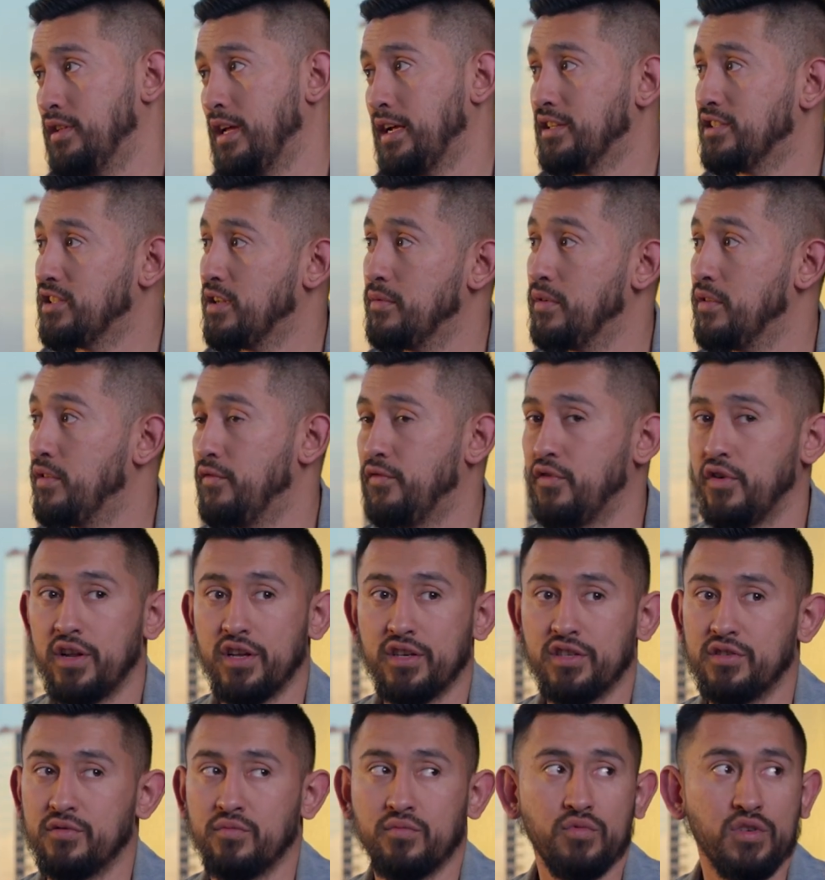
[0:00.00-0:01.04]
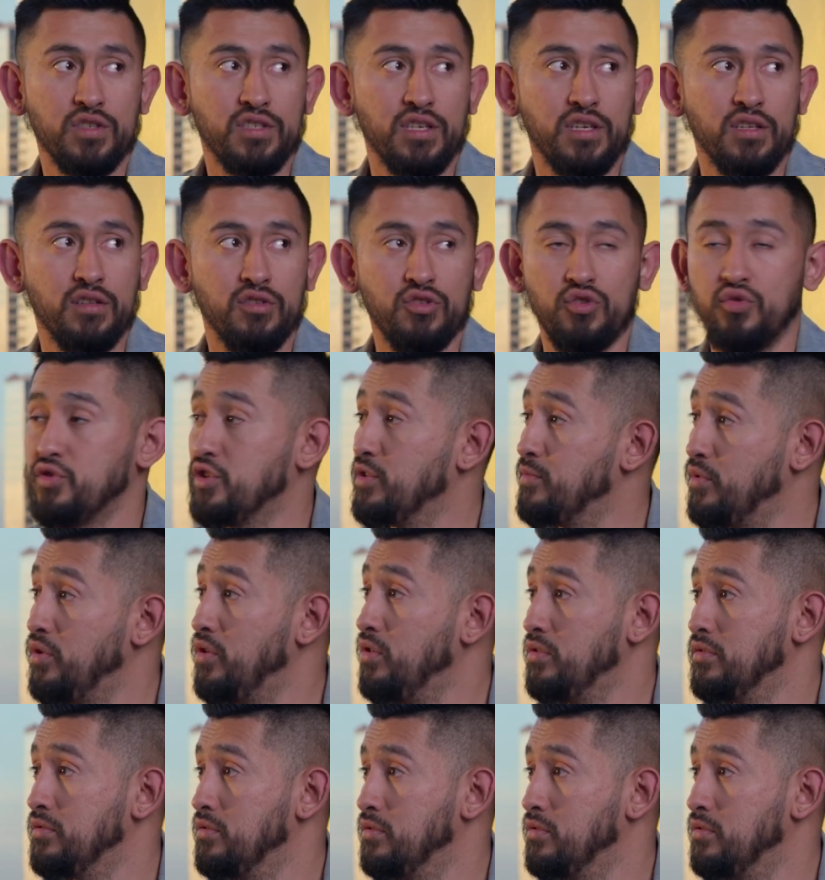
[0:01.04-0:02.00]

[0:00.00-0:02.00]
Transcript: Like some of the footage wasn't usable.